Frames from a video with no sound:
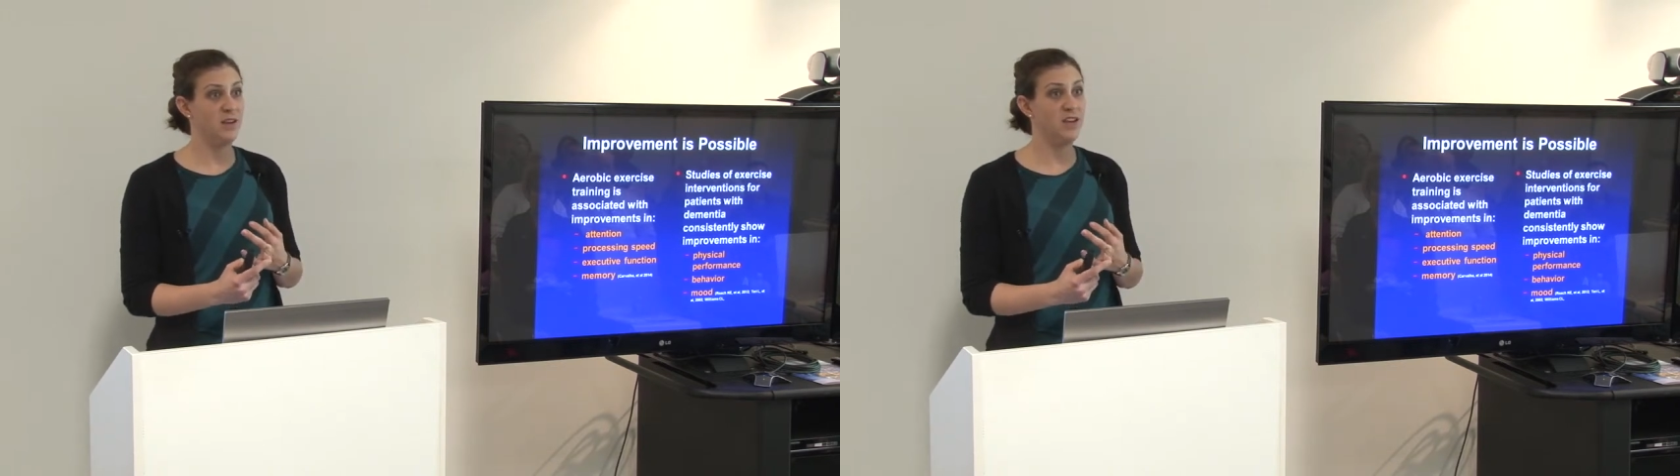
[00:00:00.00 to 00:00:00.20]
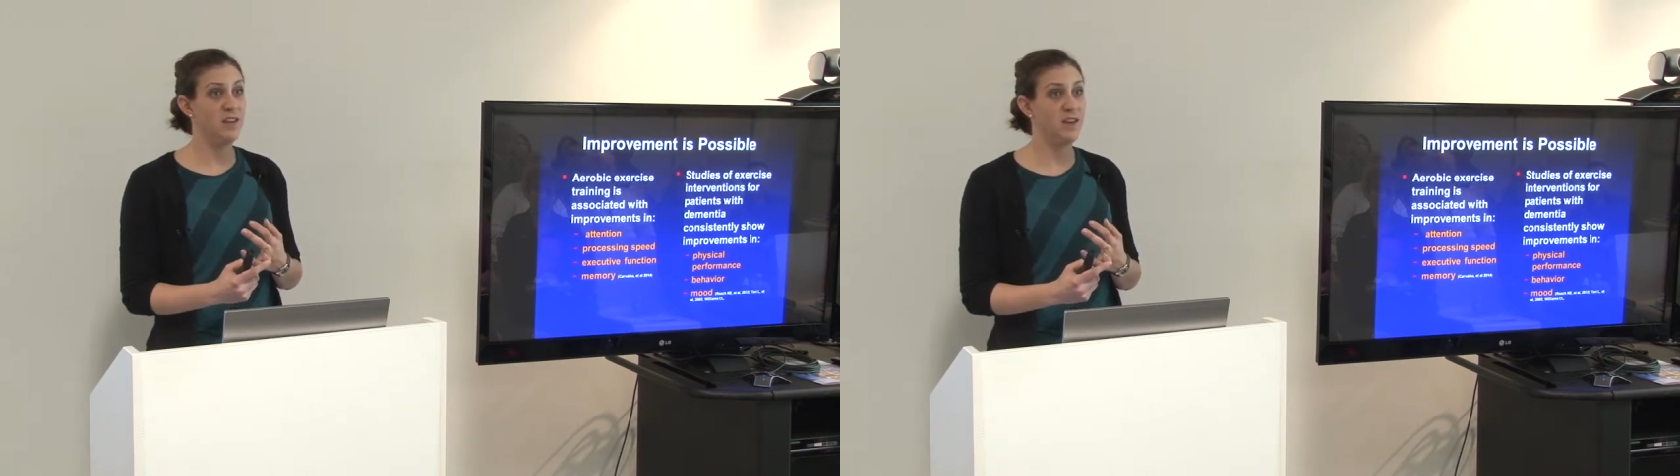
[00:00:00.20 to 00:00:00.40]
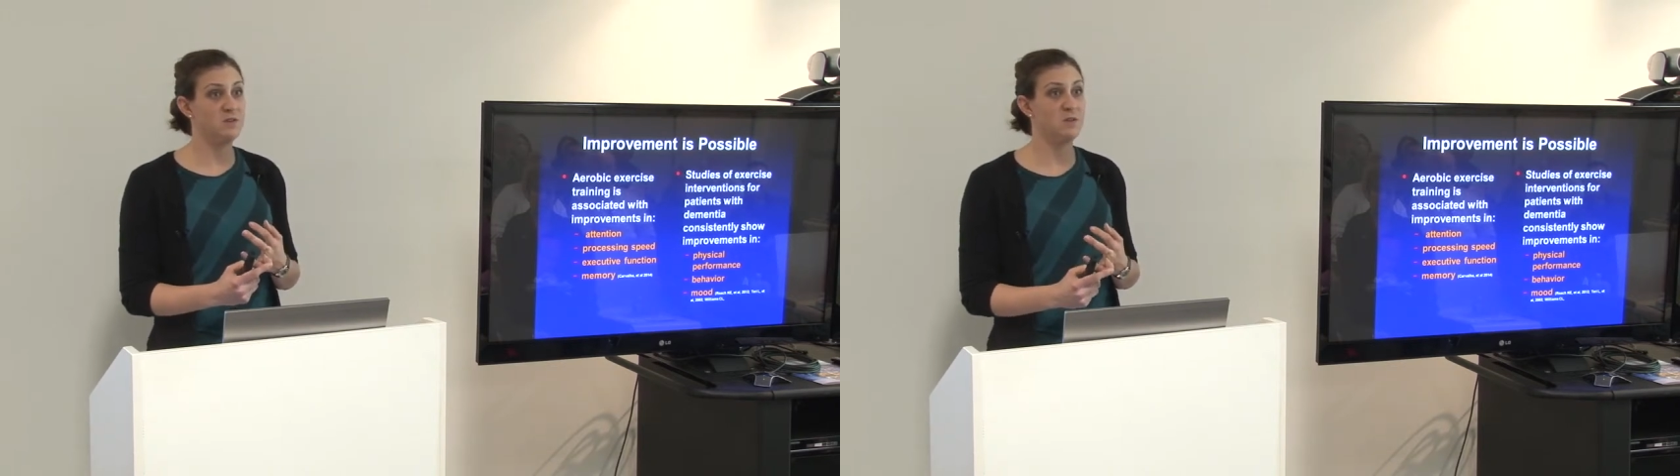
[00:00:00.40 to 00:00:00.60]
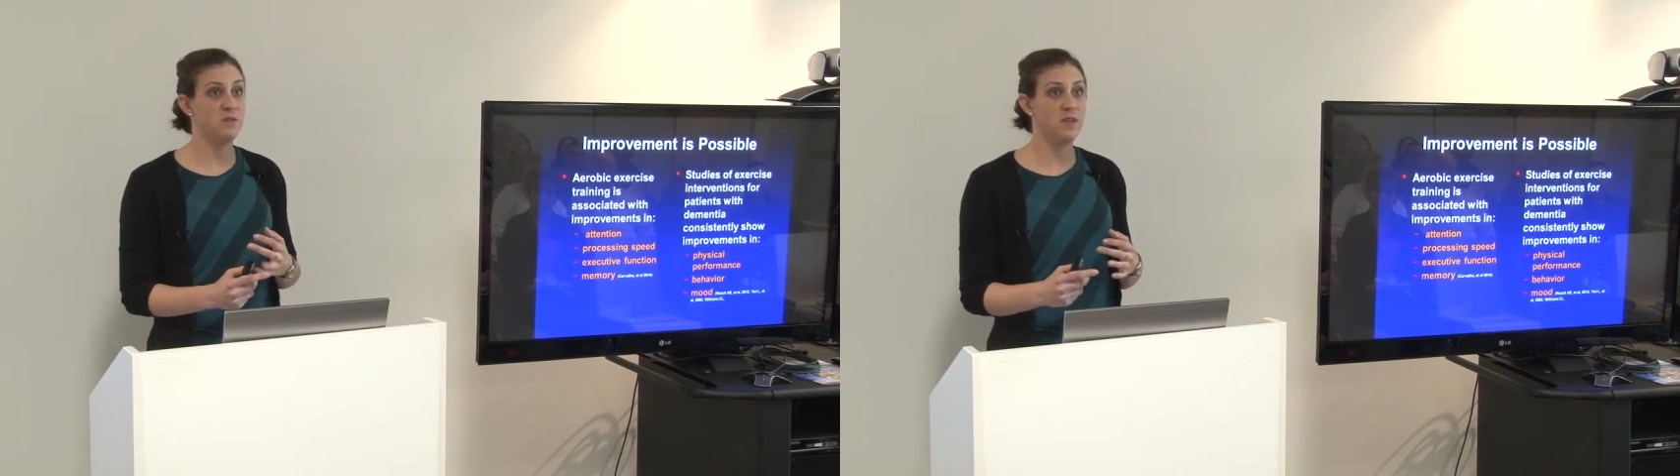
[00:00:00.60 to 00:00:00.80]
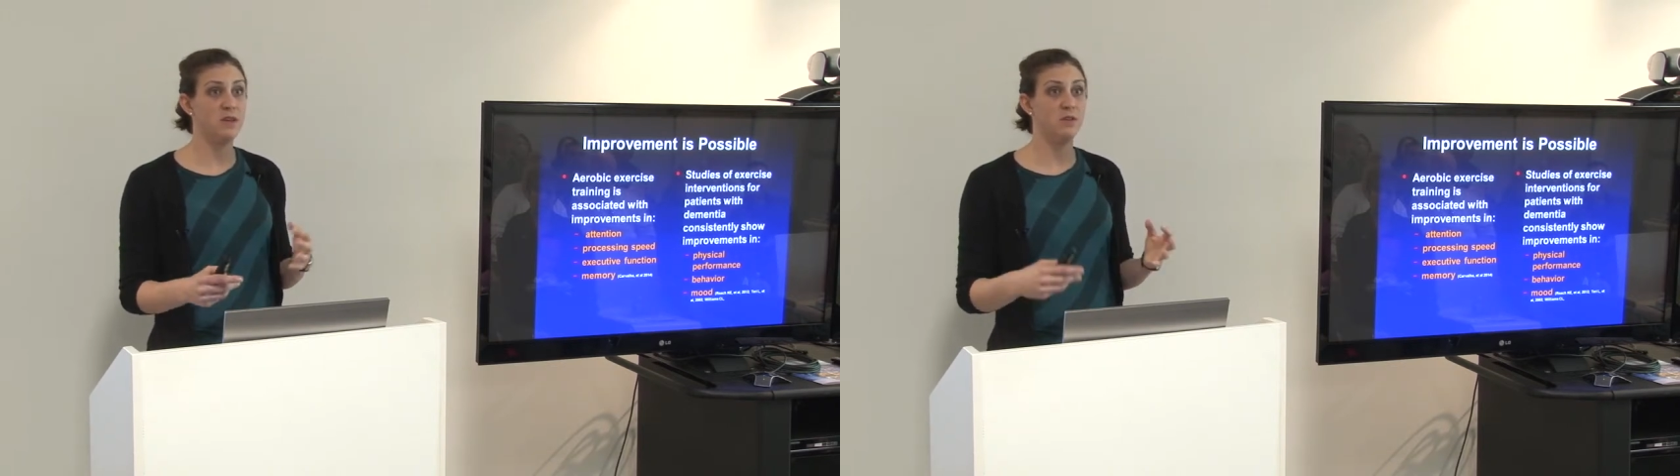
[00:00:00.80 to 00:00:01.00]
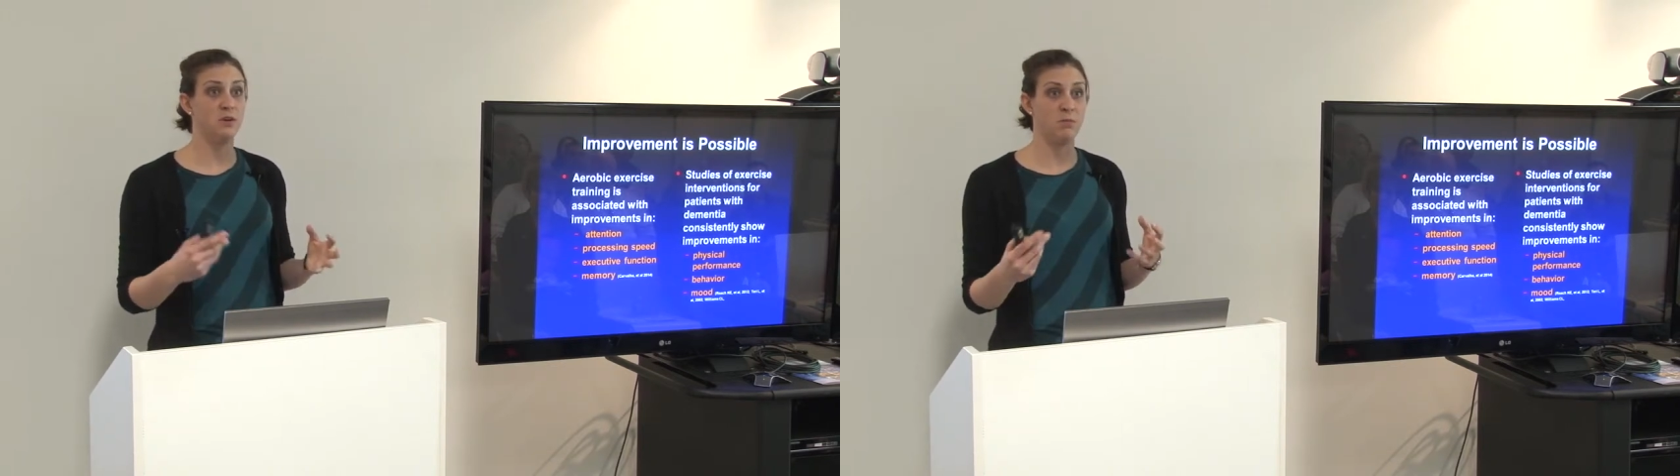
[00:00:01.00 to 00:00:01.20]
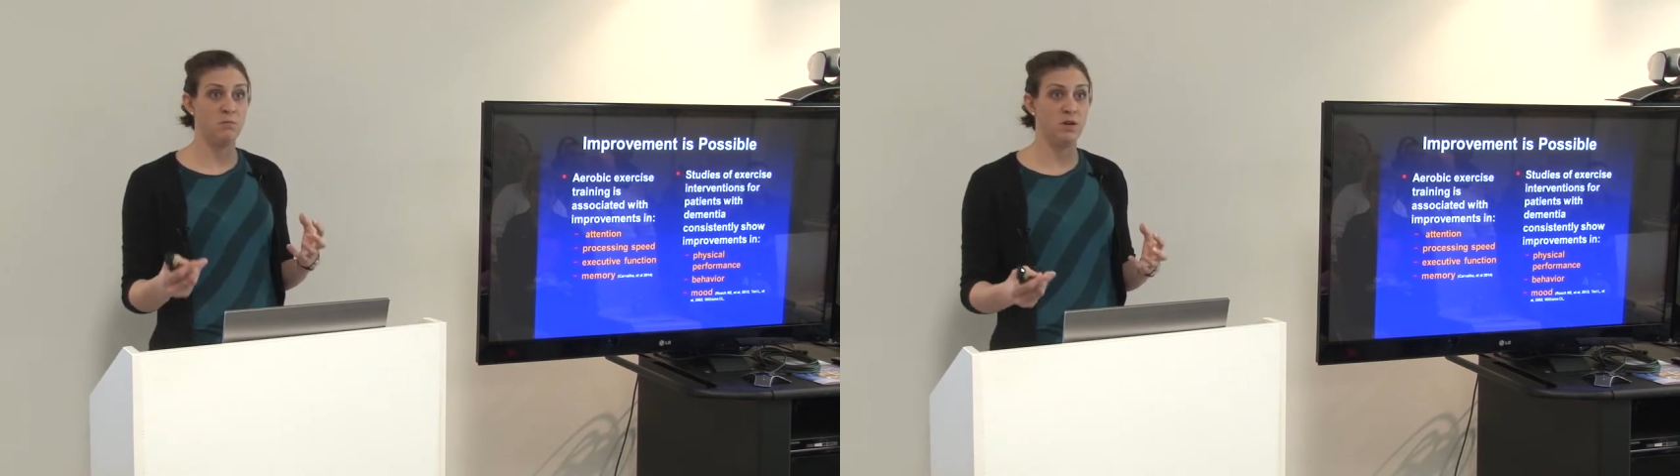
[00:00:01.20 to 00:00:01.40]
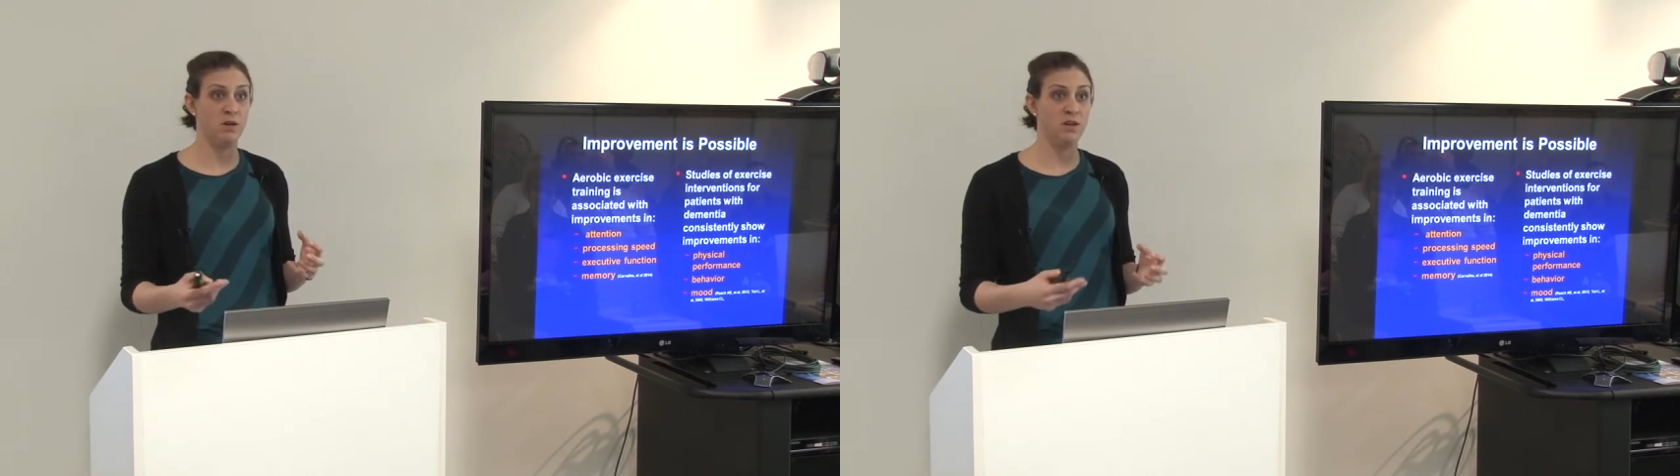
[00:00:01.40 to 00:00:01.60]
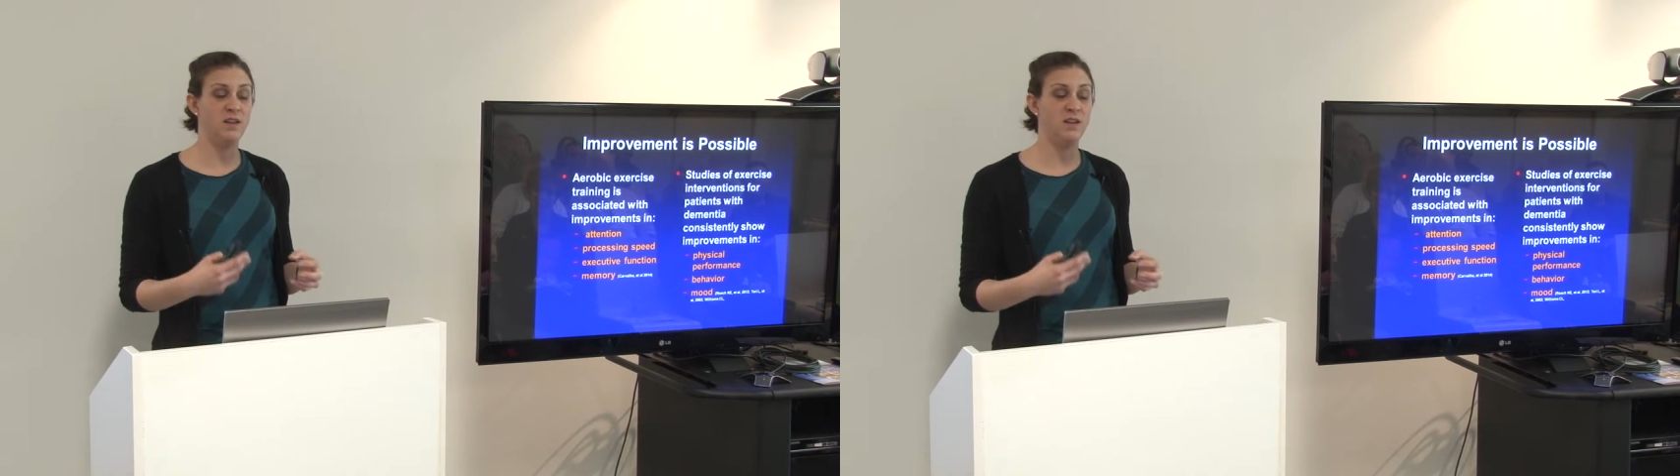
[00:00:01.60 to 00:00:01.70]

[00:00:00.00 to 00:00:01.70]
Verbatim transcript: can they also think a little bit better?